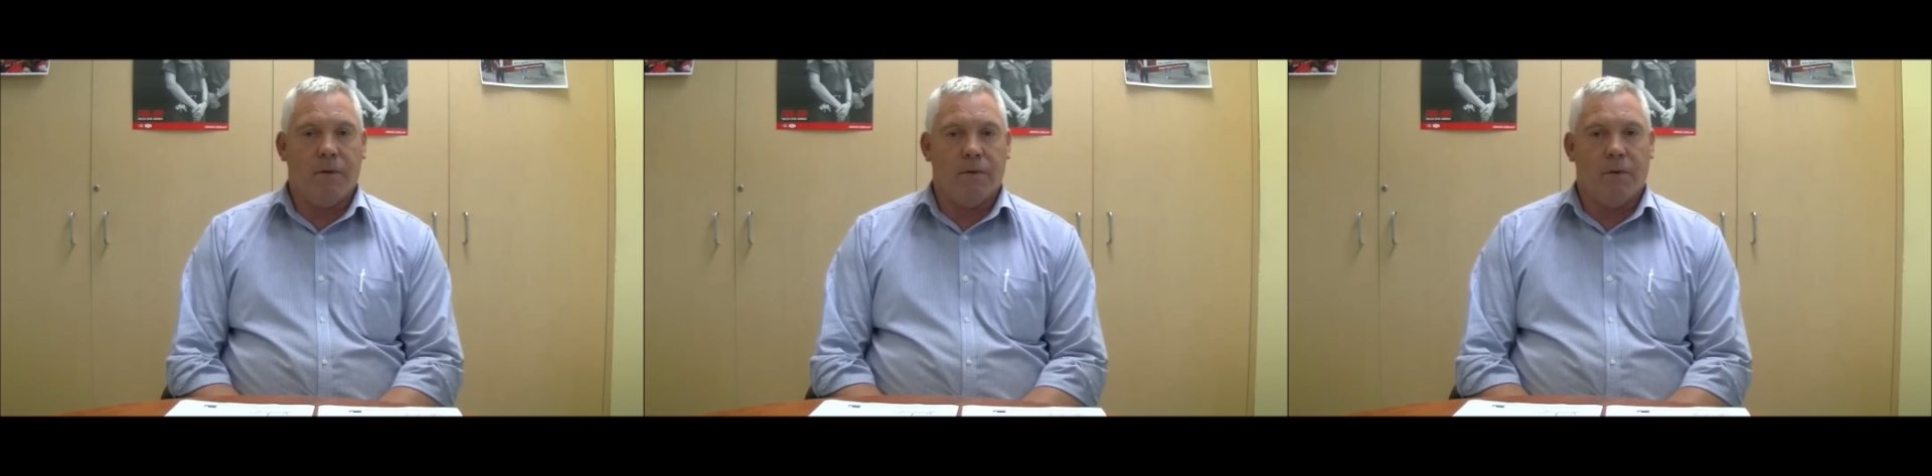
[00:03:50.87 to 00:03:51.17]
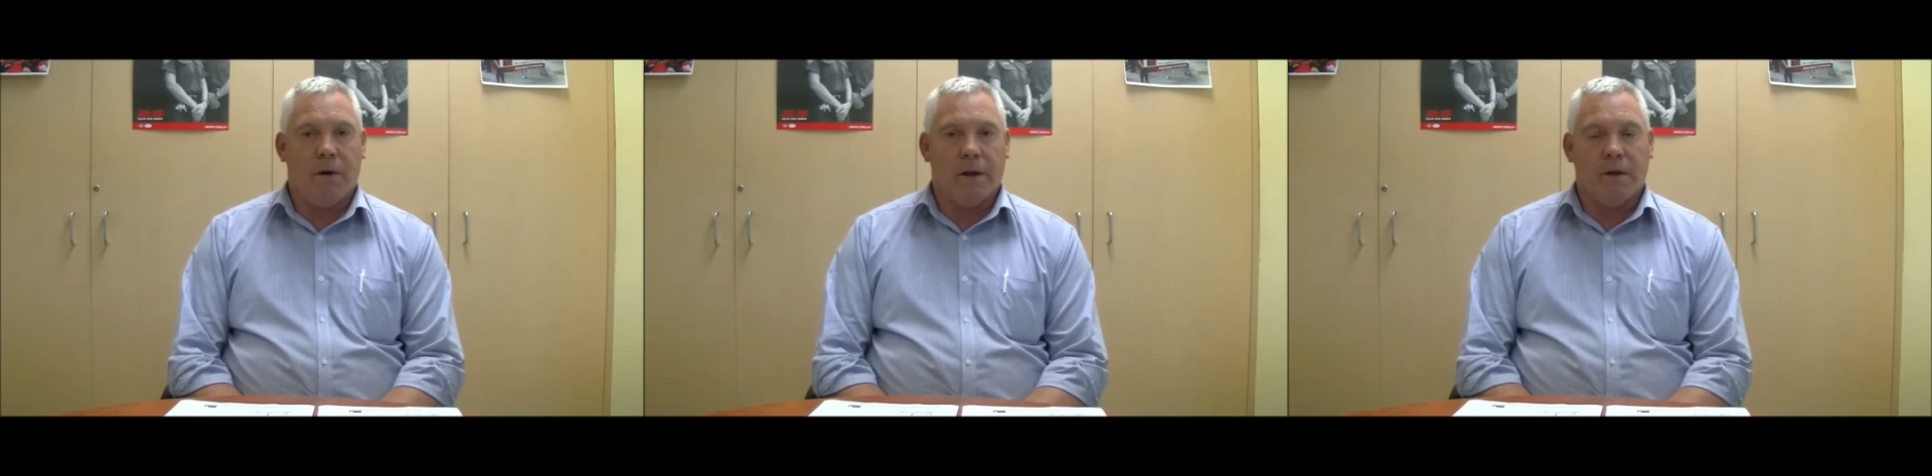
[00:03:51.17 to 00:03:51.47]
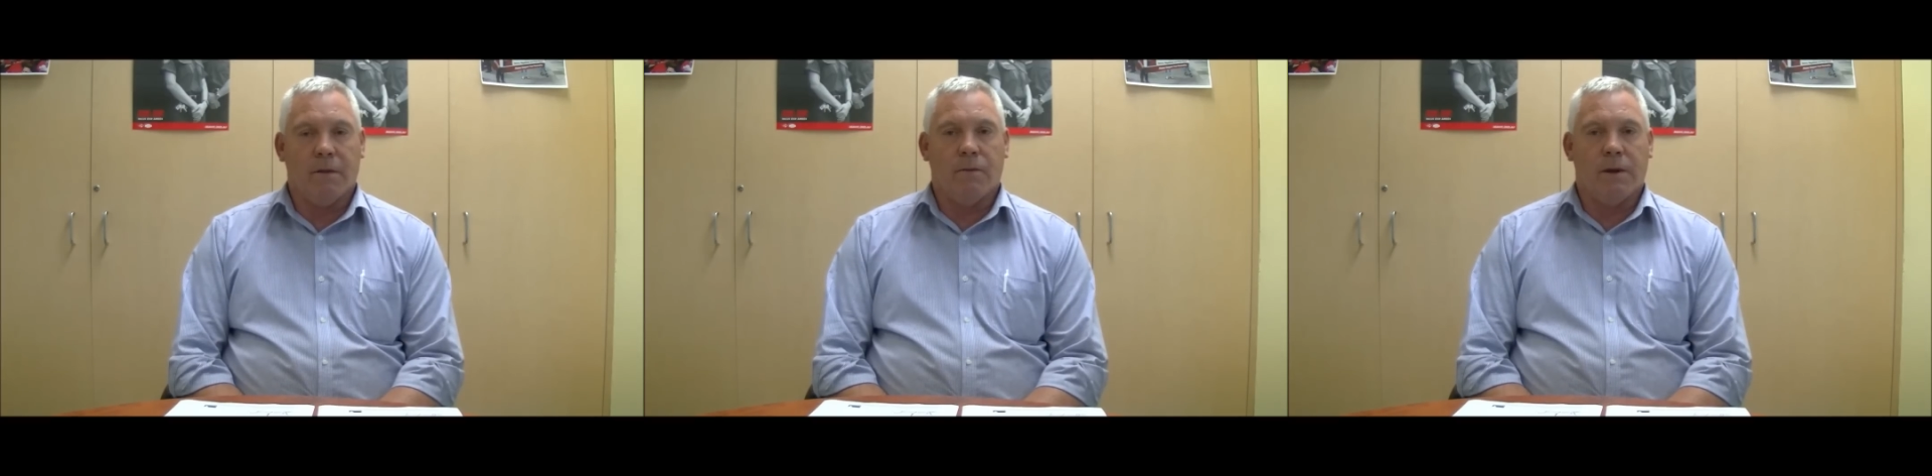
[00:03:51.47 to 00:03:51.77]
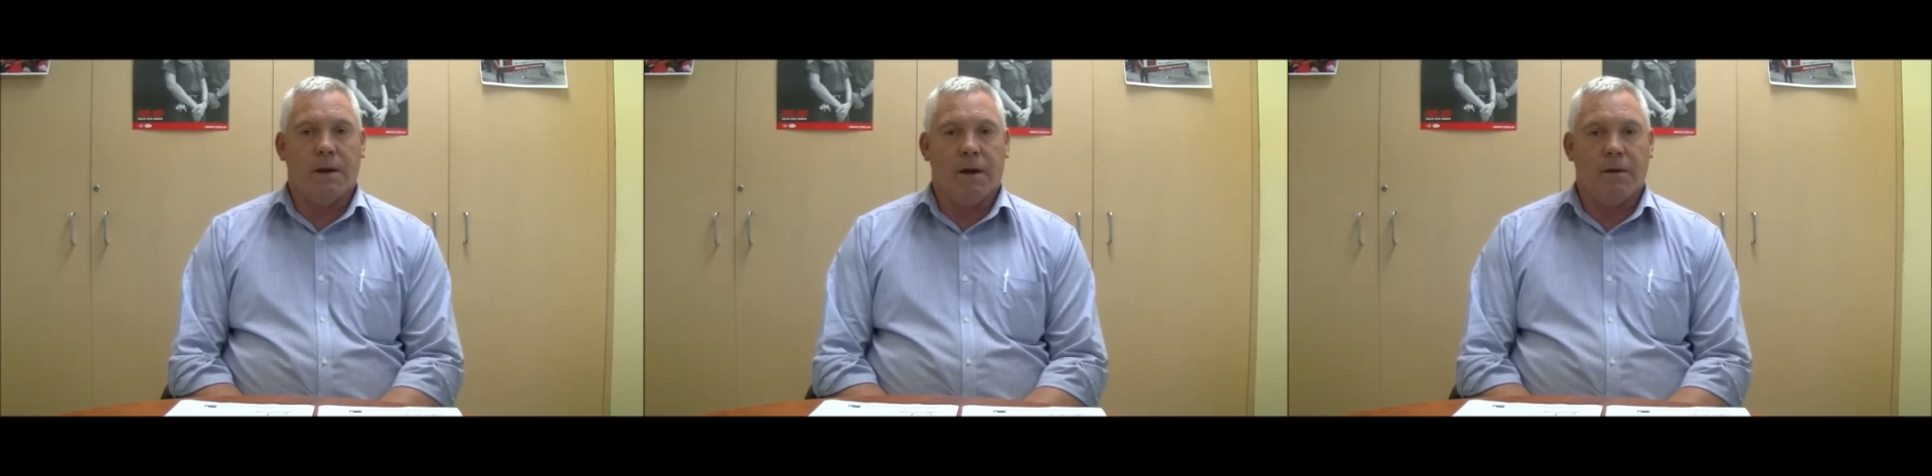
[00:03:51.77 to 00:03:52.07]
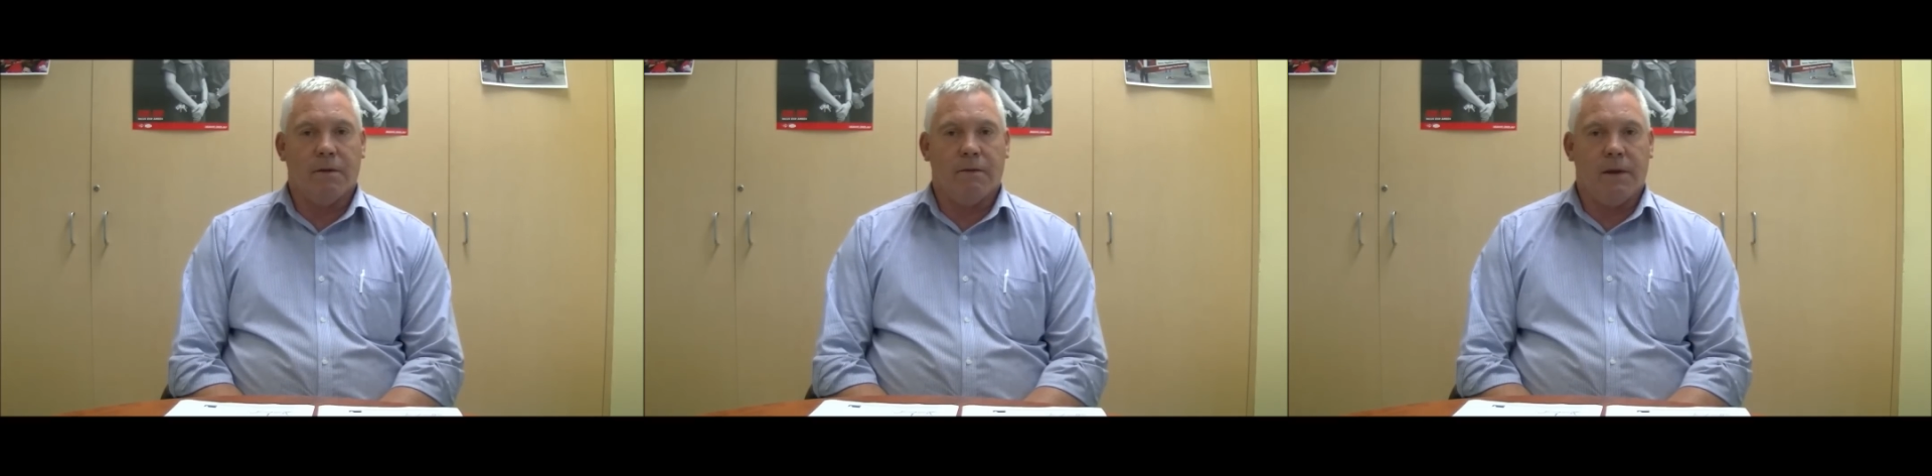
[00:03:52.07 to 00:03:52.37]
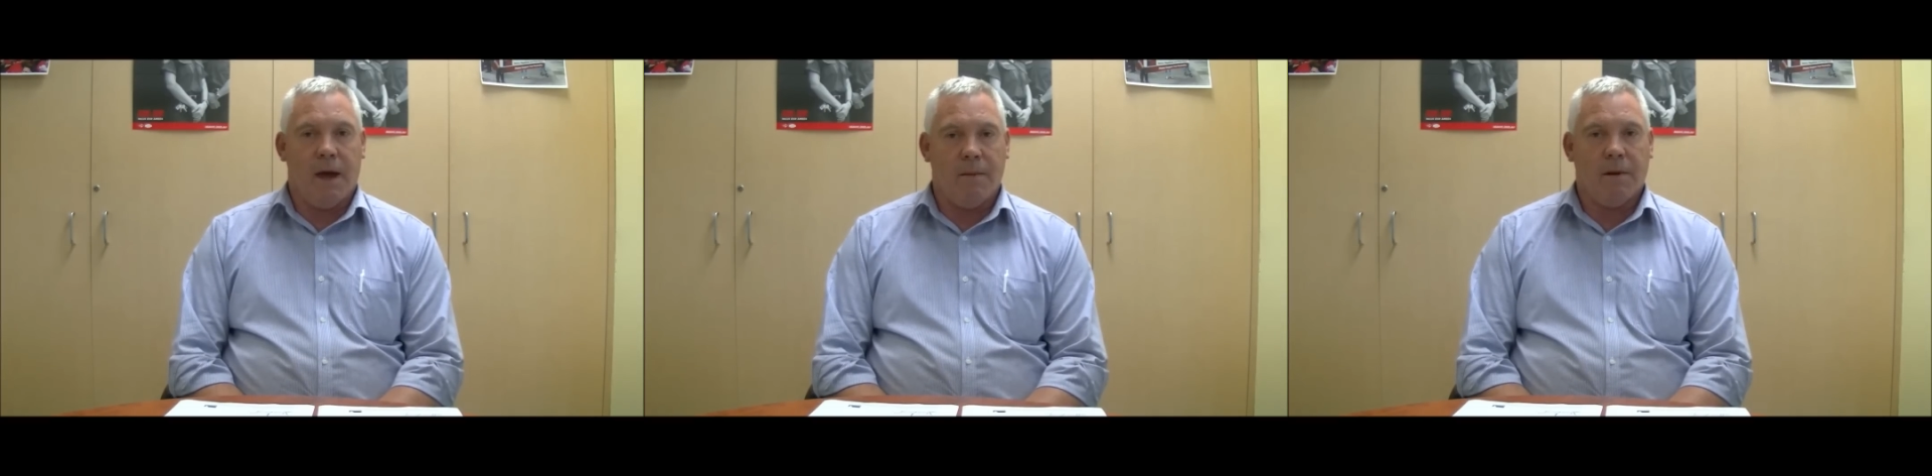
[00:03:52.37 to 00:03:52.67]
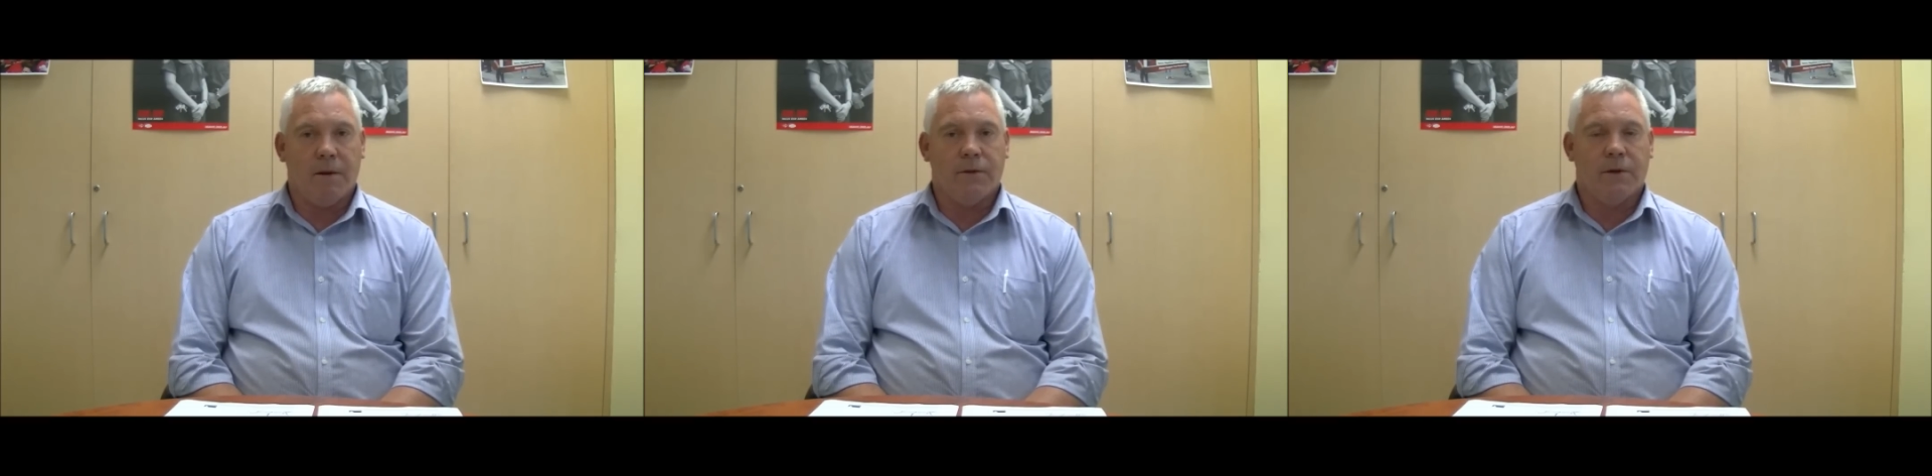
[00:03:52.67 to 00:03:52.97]
the writing on the windows of the
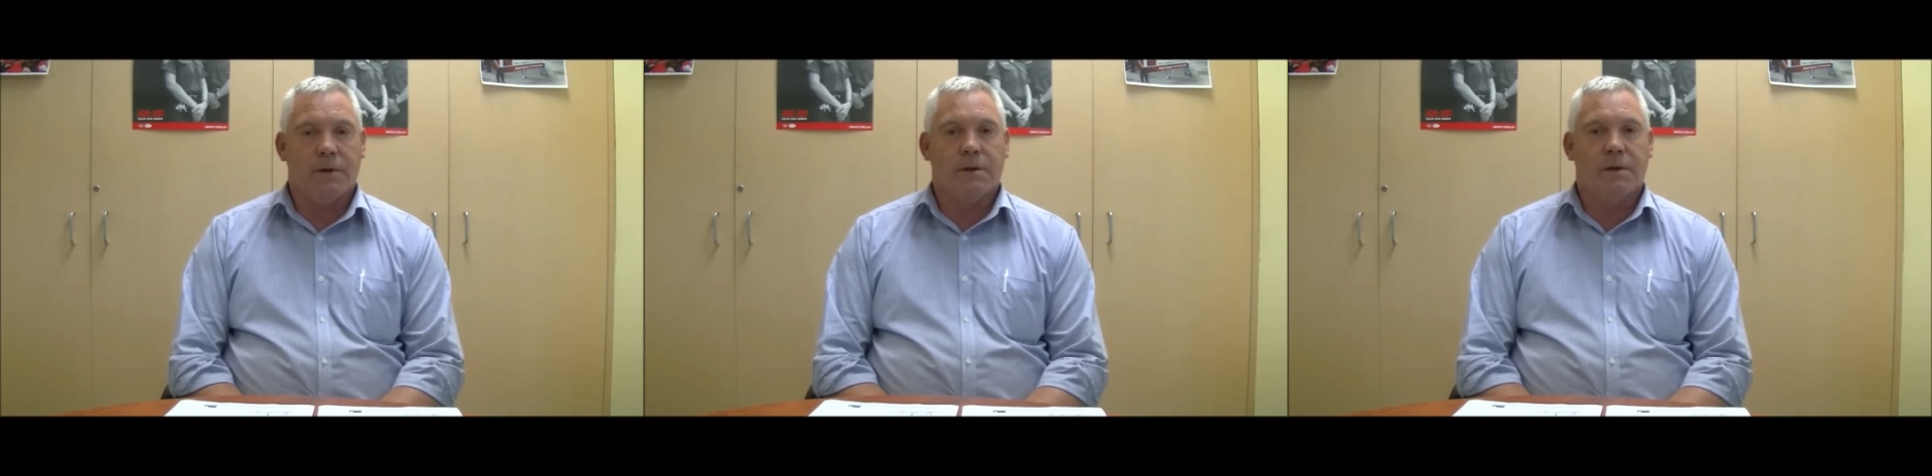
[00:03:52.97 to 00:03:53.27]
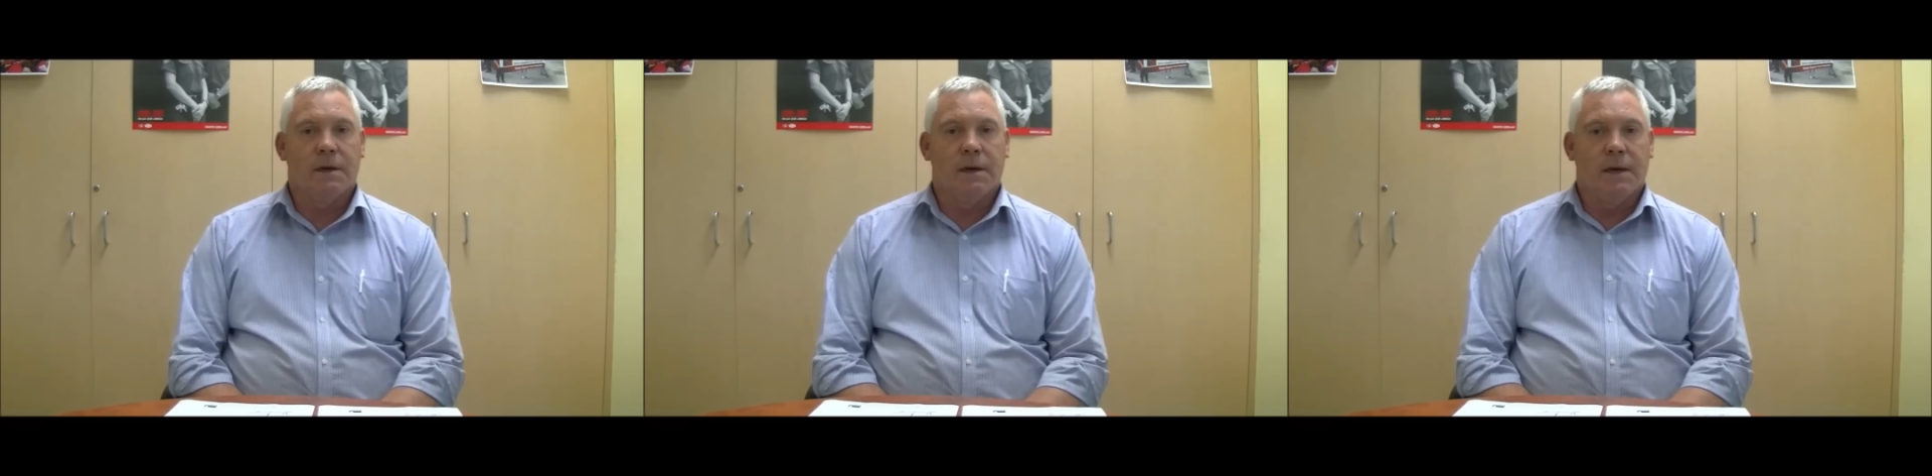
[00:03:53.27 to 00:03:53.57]
ambulances.